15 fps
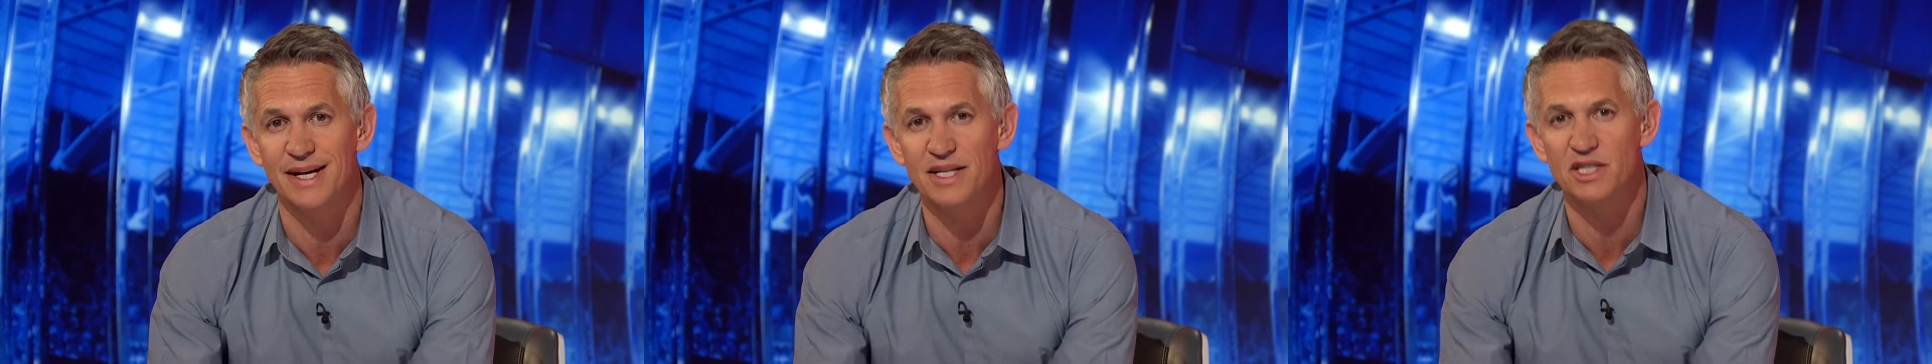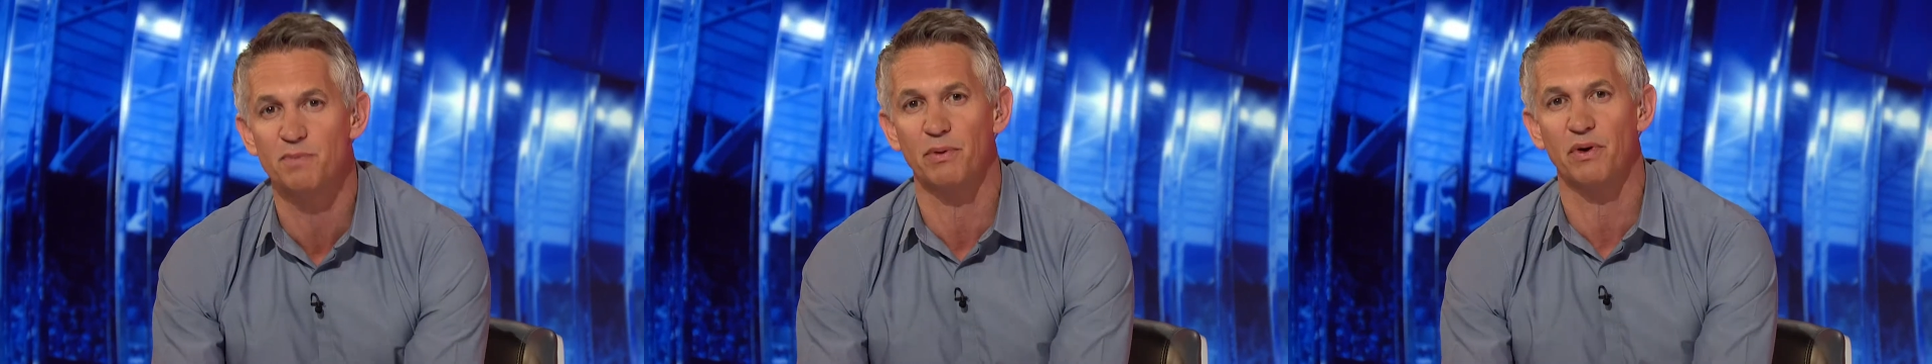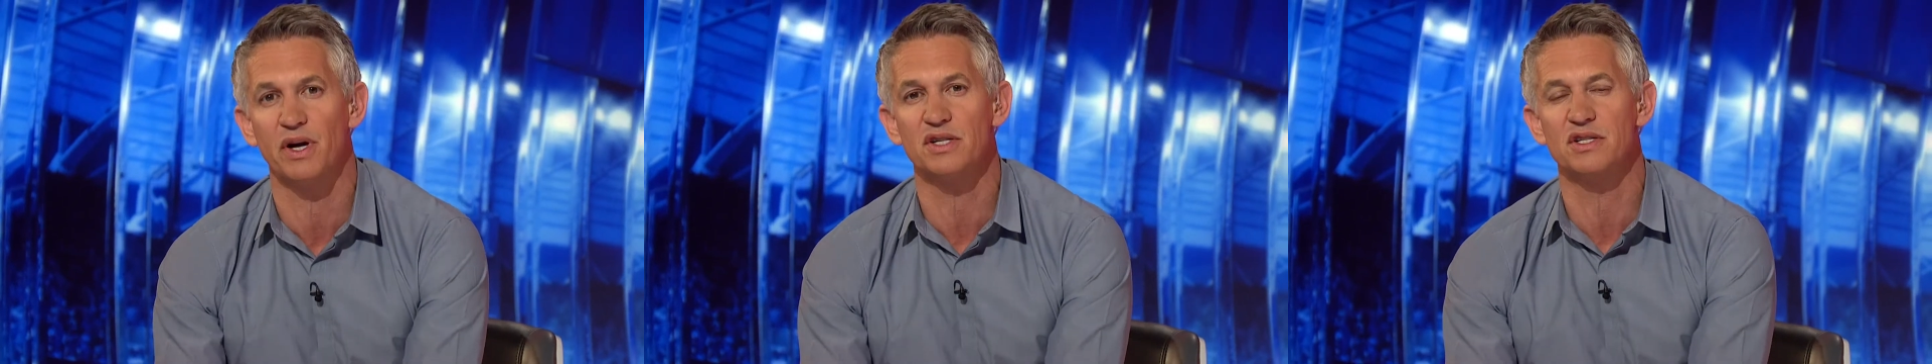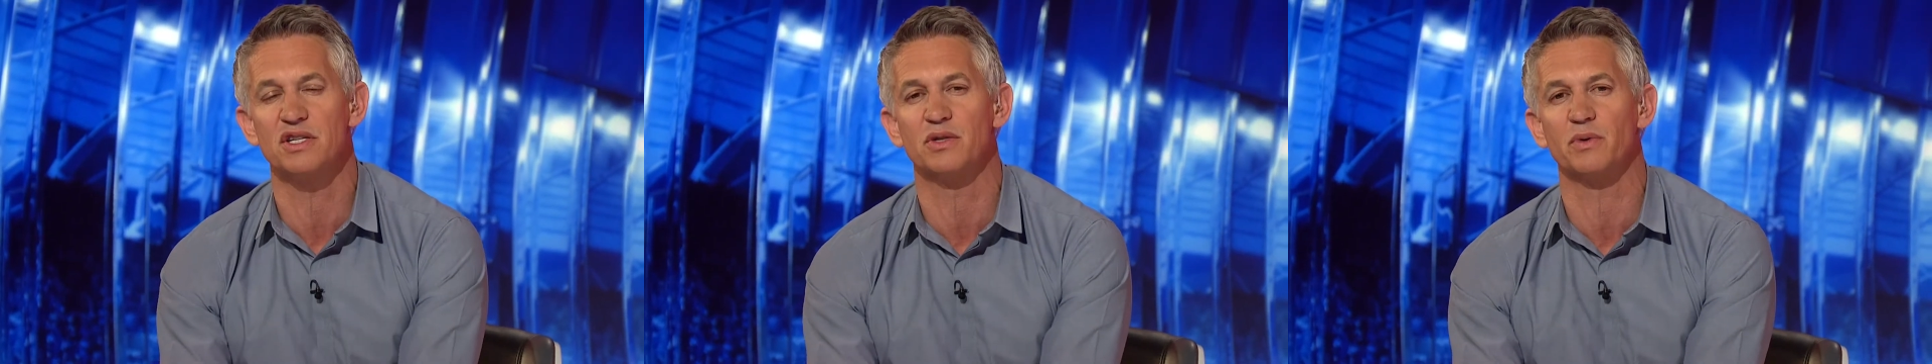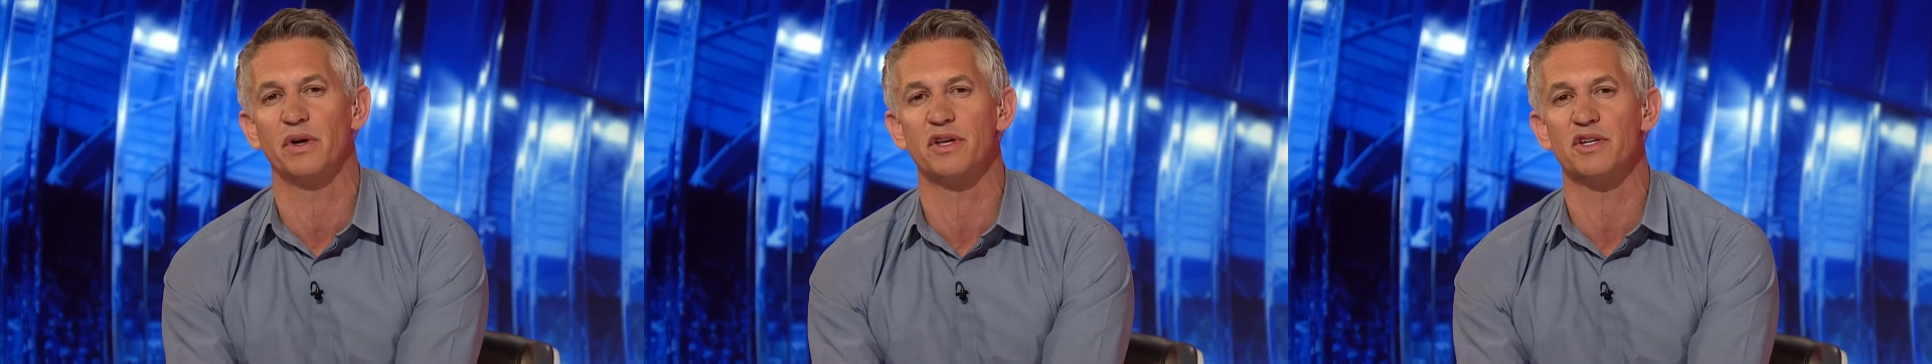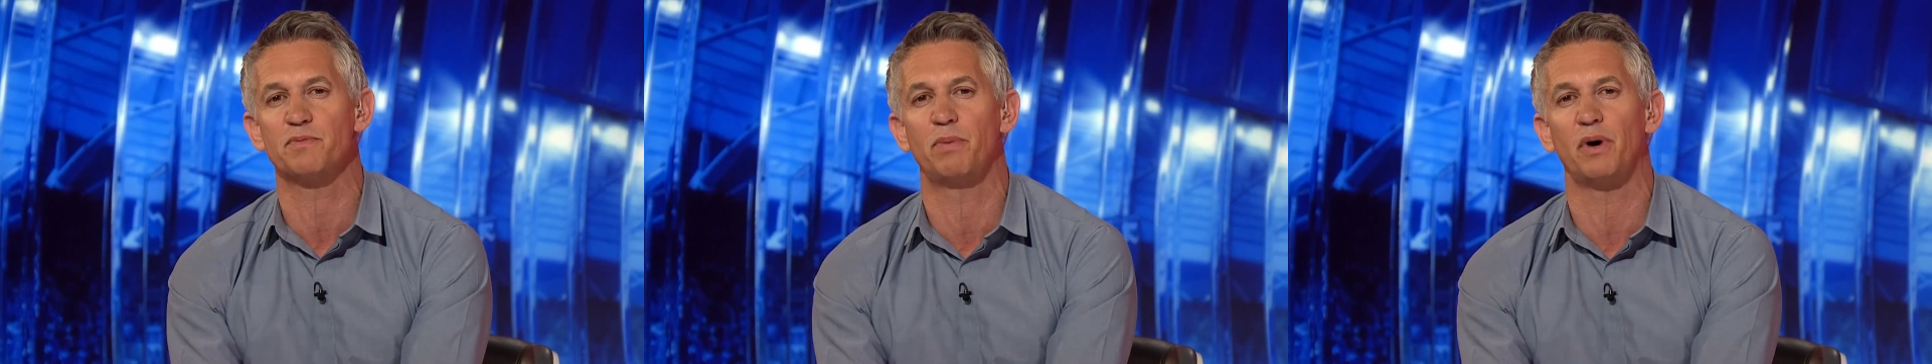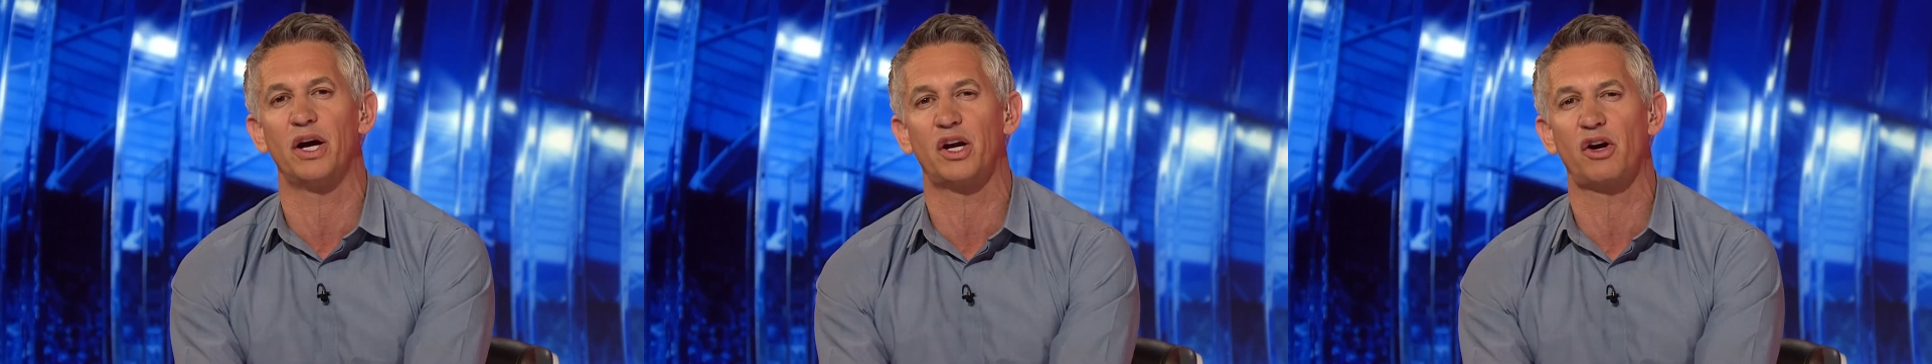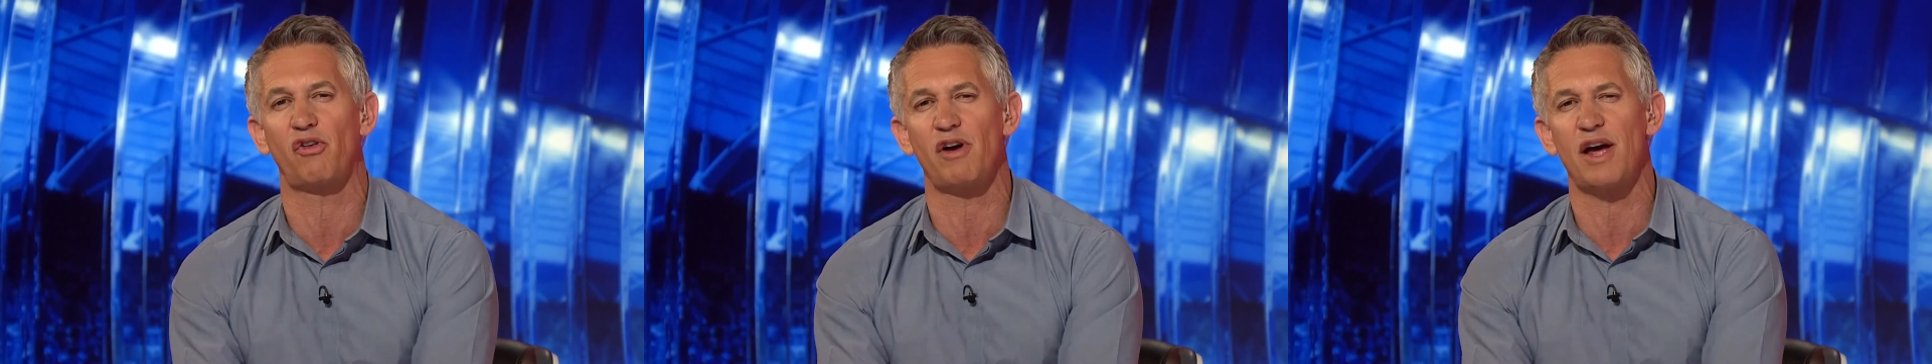inspiration to others by
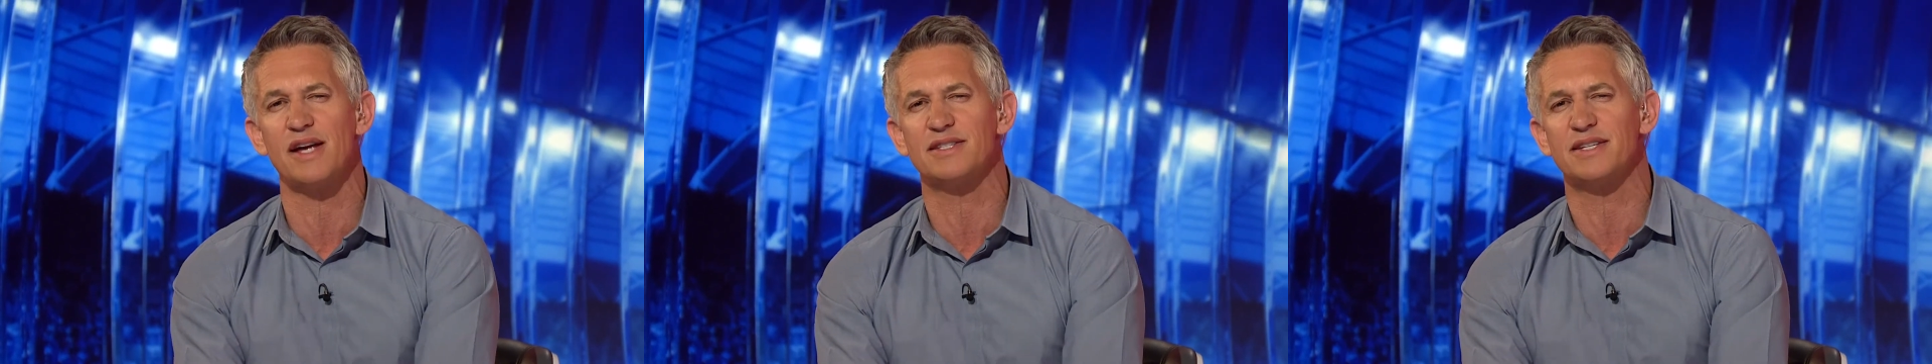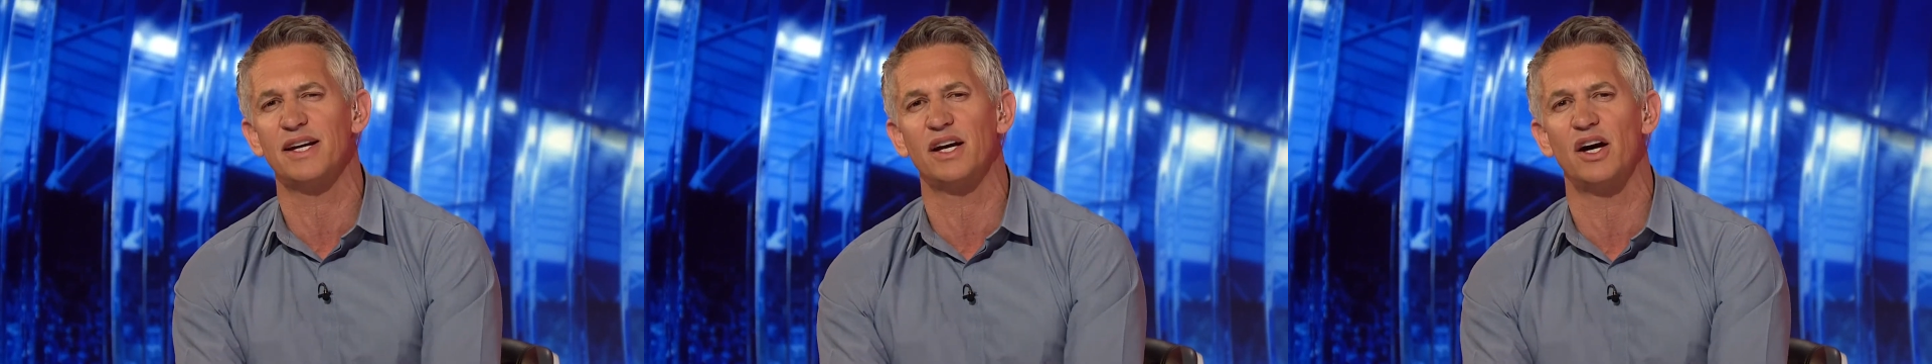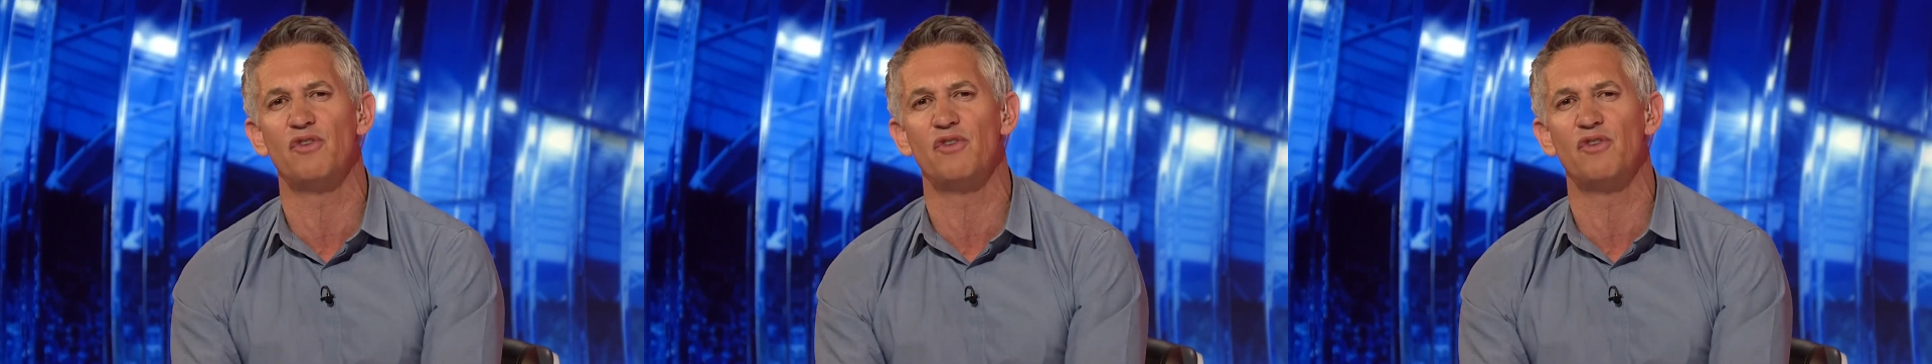creating